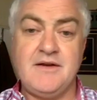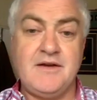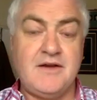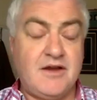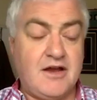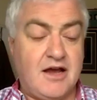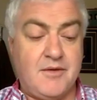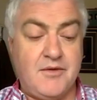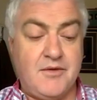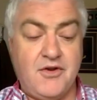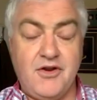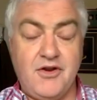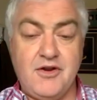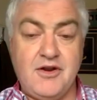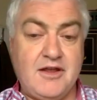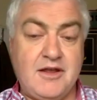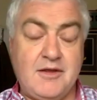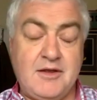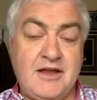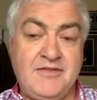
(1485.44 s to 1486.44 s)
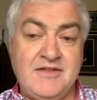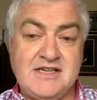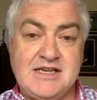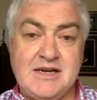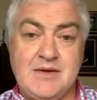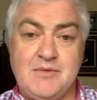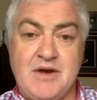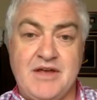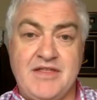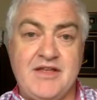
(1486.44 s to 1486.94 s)
in the
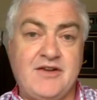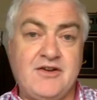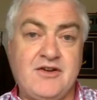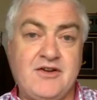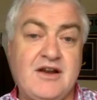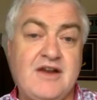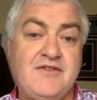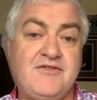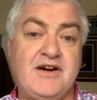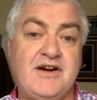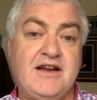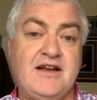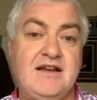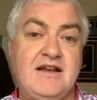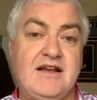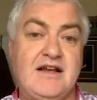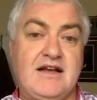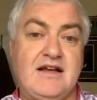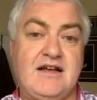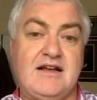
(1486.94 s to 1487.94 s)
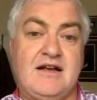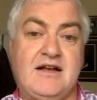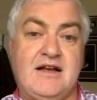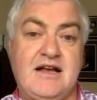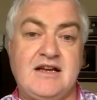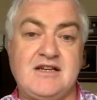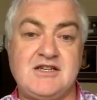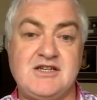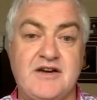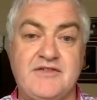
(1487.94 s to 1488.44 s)
same way that not every
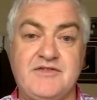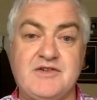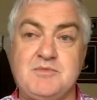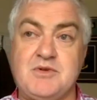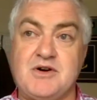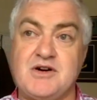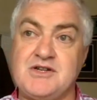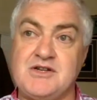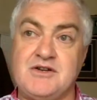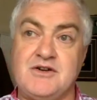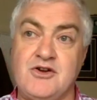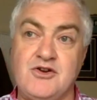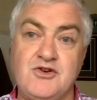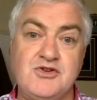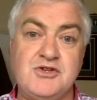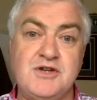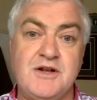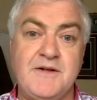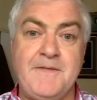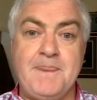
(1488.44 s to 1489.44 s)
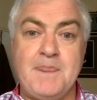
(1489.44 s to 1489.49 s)
ex-service person who's